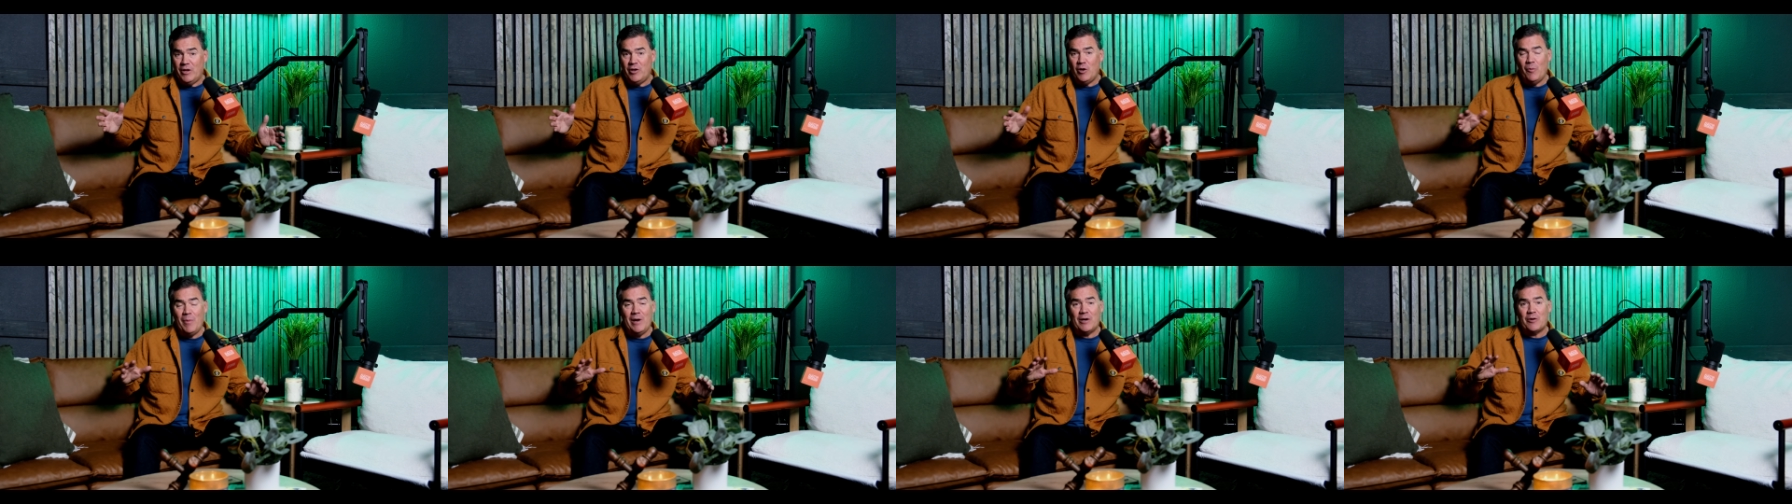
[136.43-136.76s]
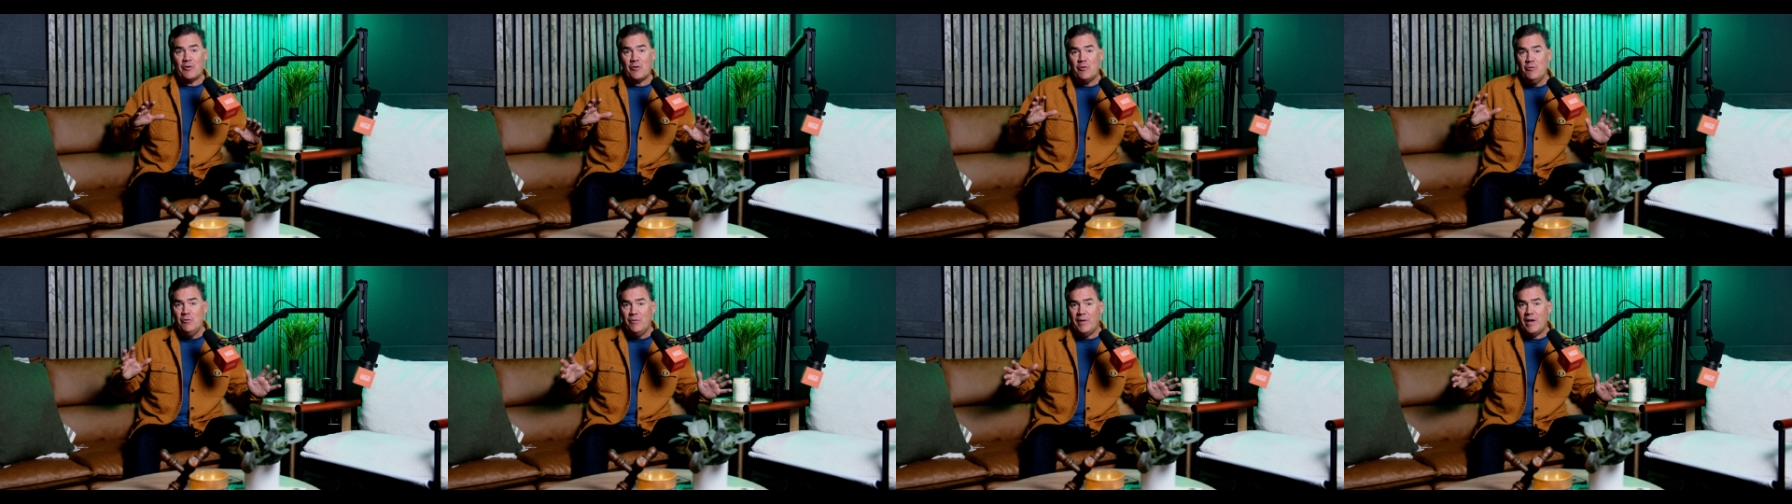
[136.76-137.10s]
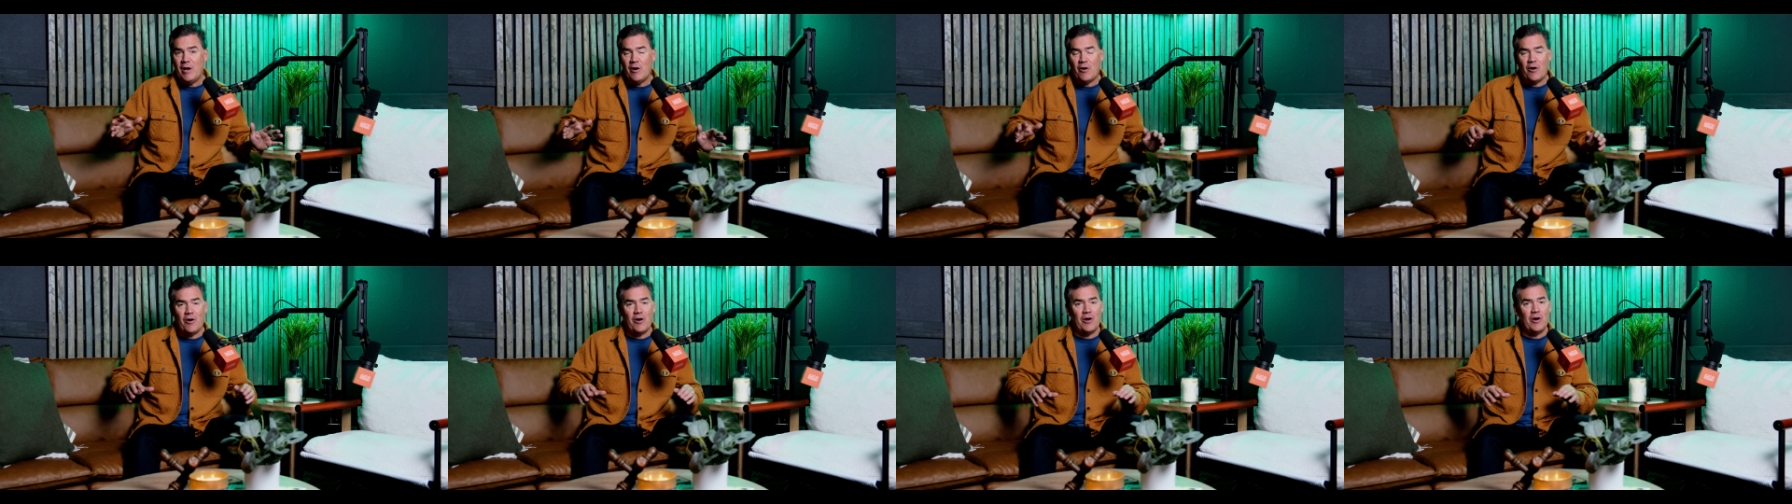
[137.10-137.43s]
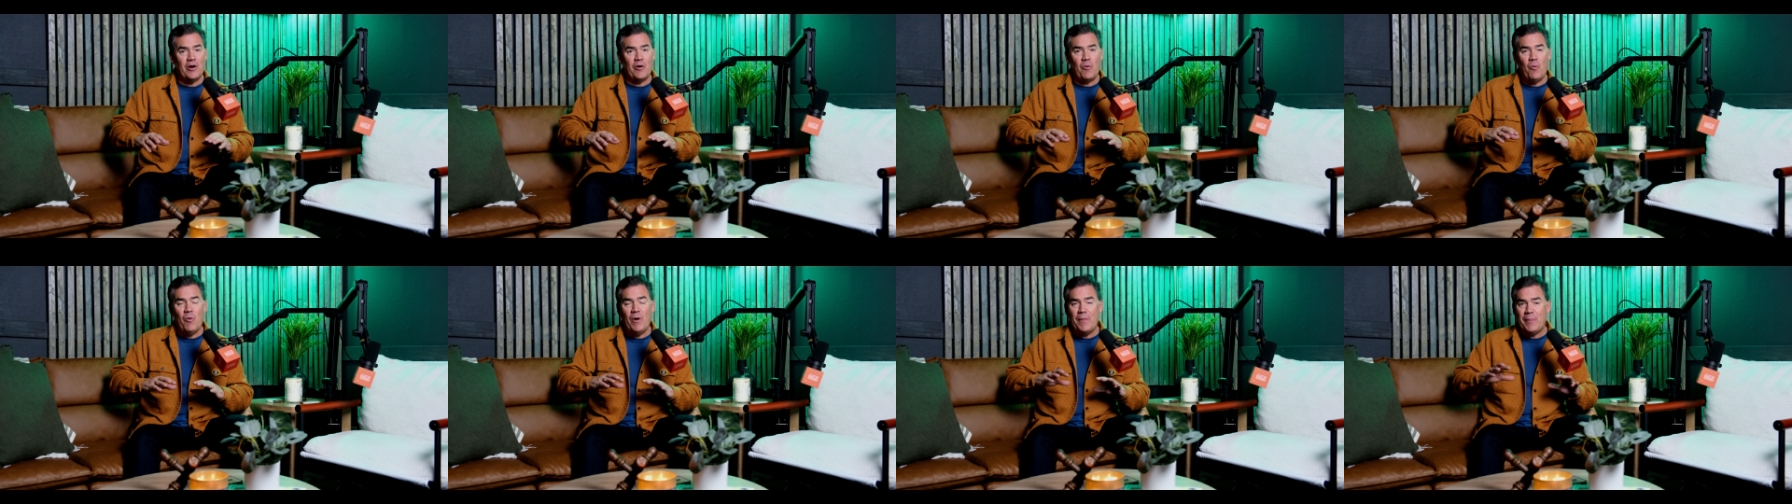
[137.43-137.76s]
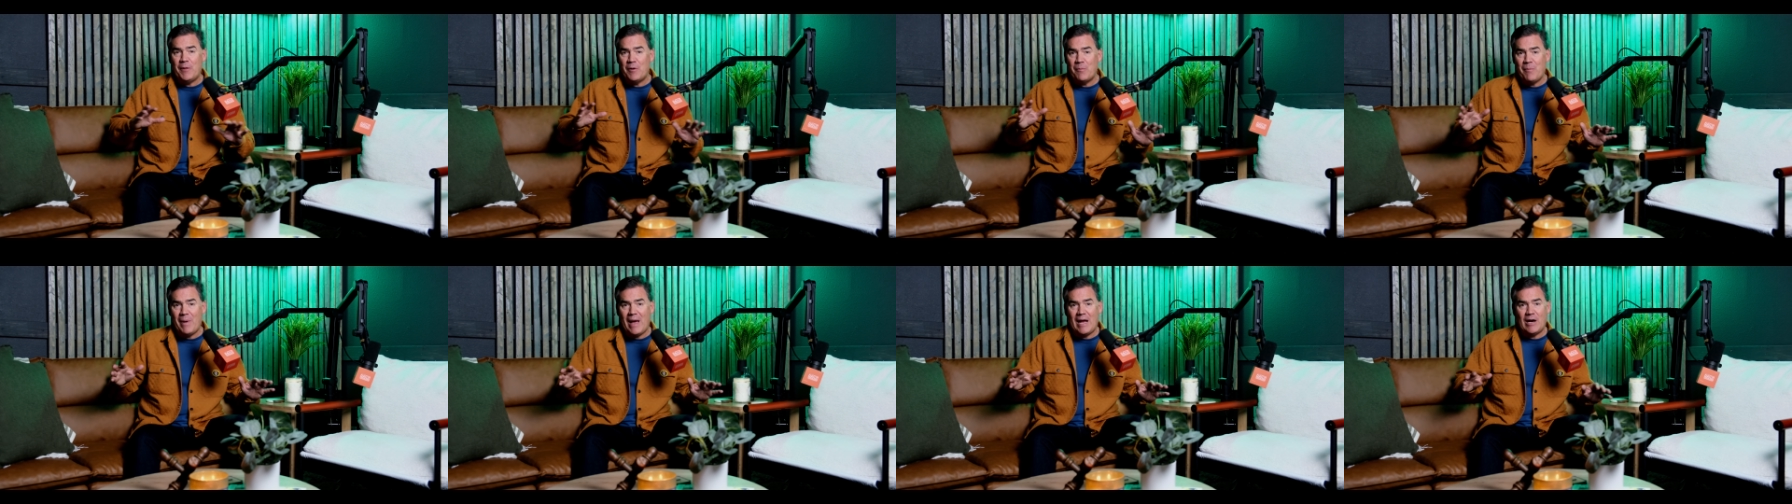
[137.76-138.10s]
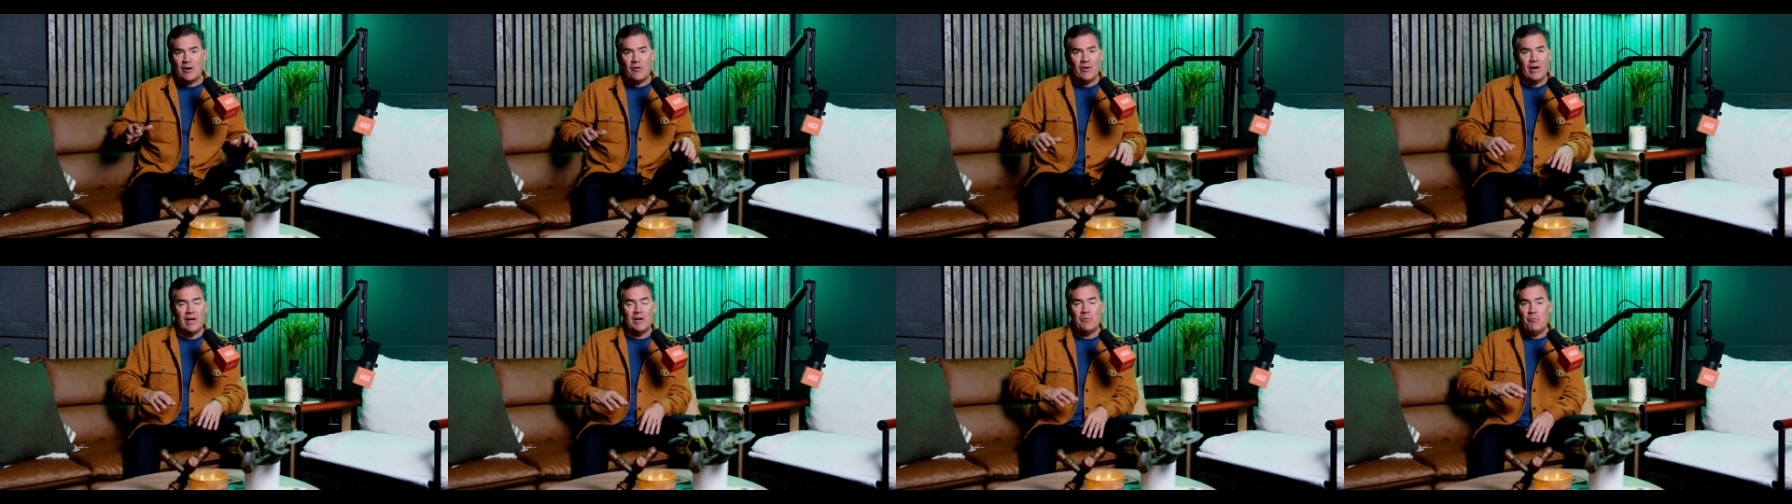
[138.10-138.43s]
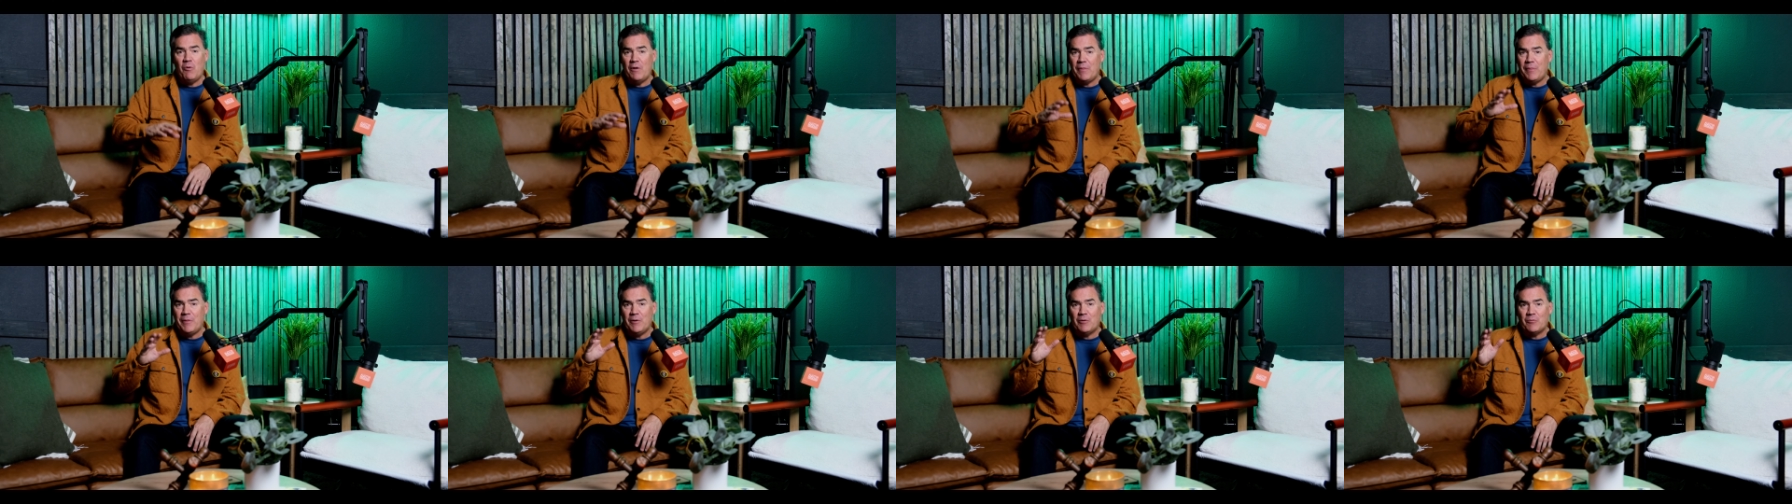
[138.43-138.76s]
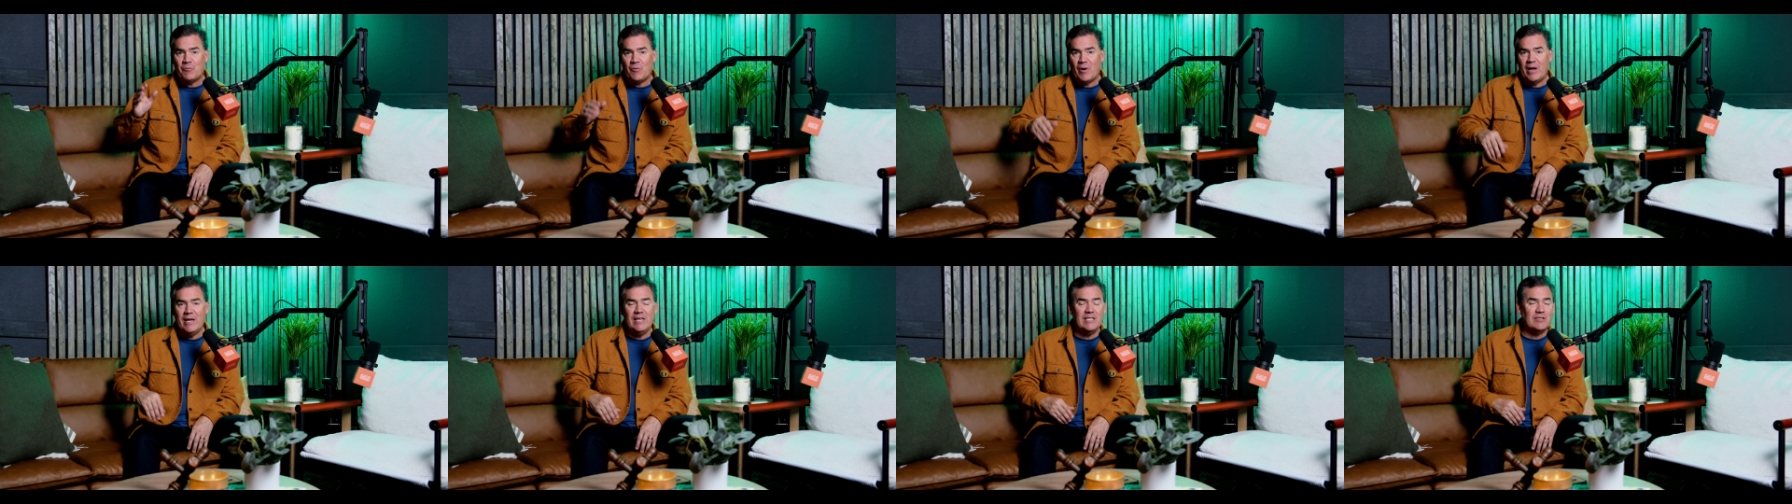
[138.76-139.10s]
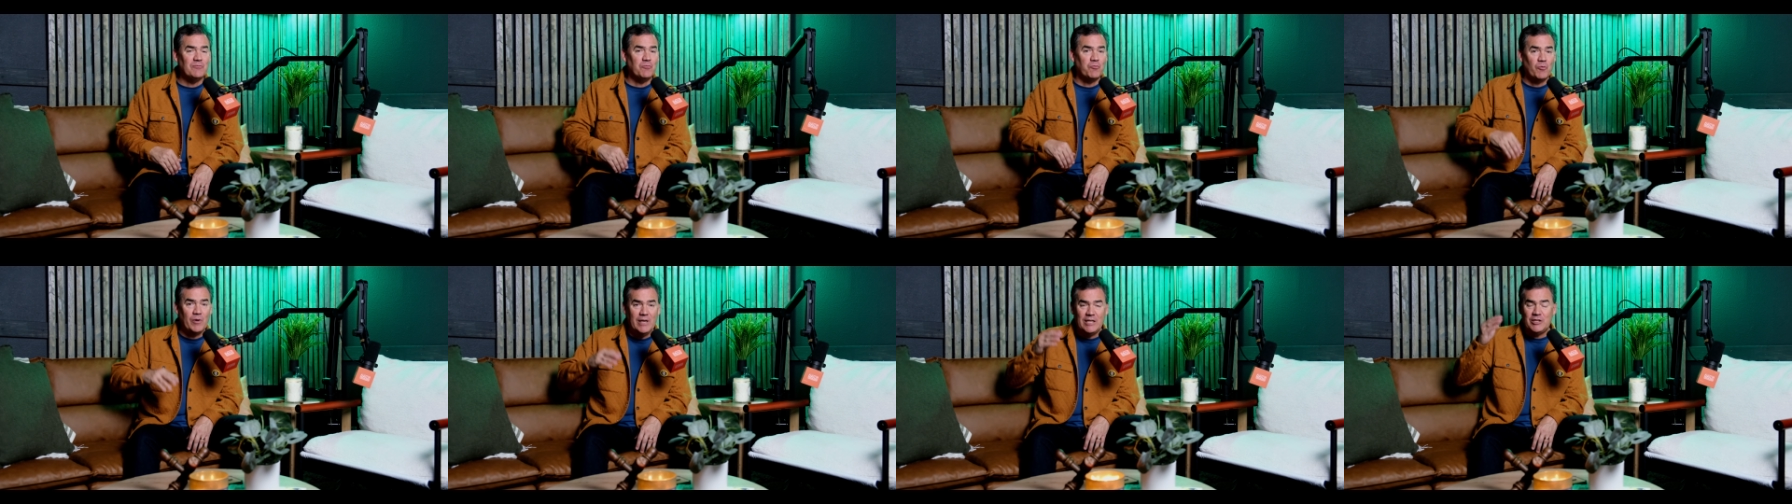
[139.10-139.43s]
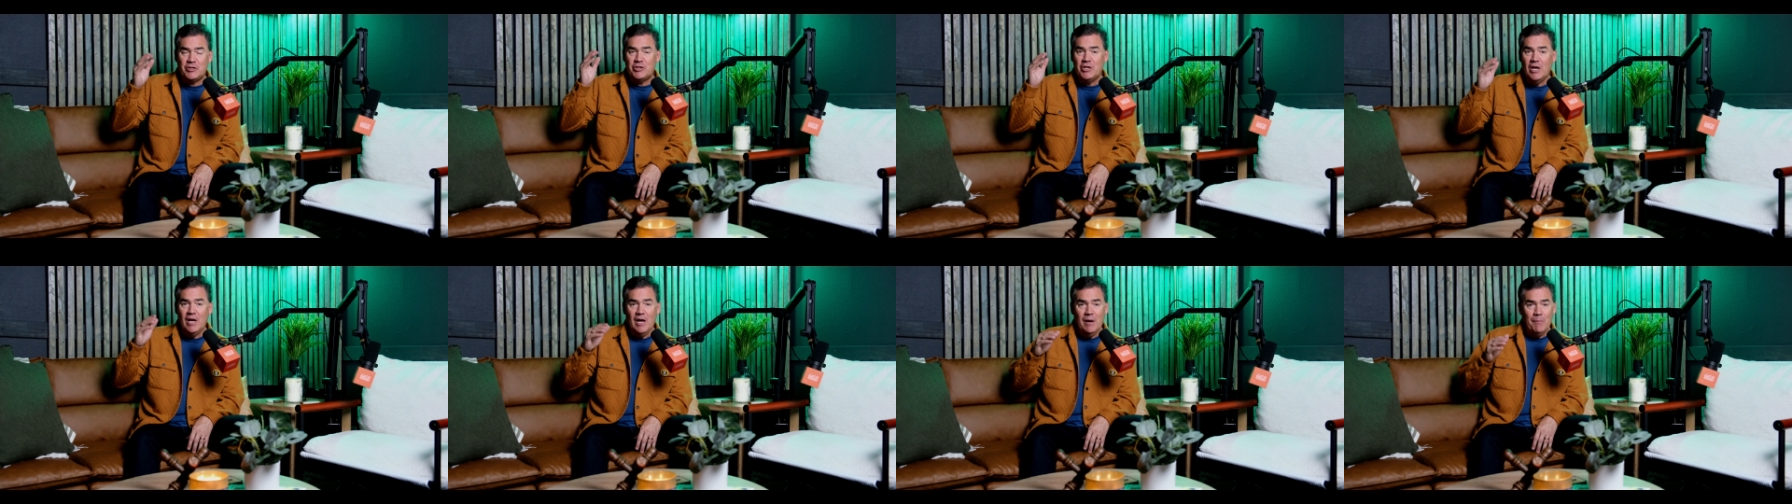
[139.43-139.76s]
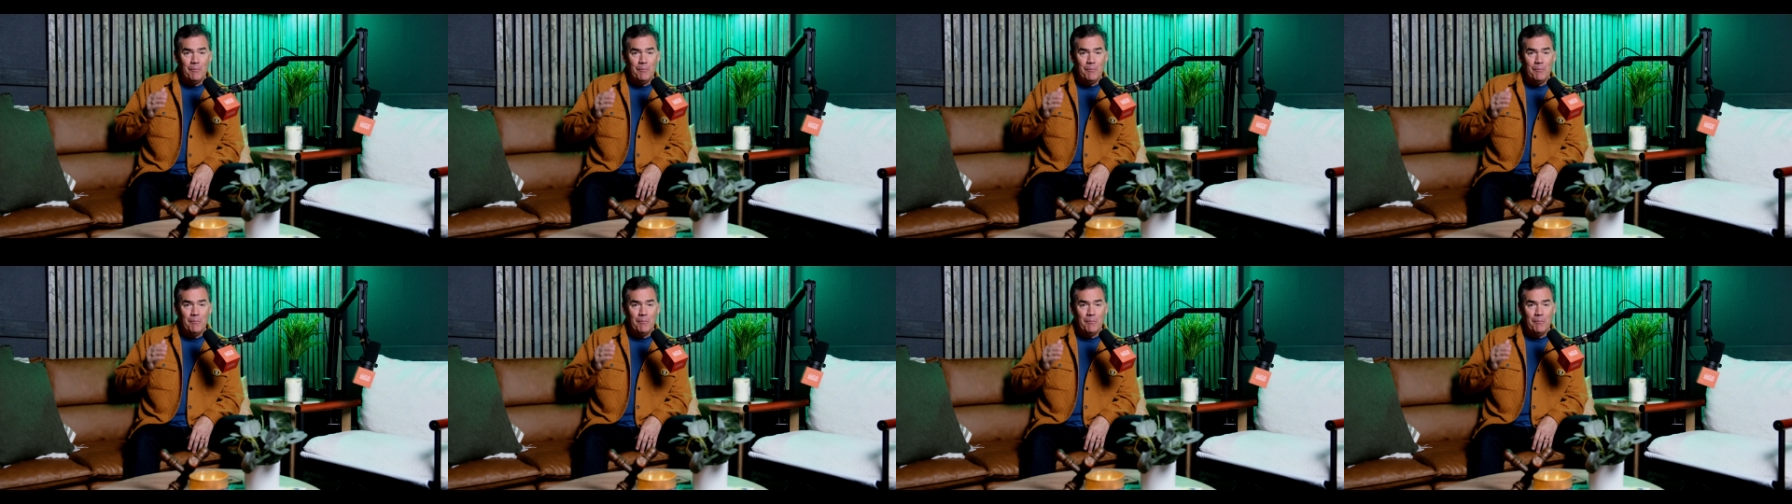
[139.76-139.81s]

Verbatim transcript: no matter who they are, or what their background, what their race race, rich,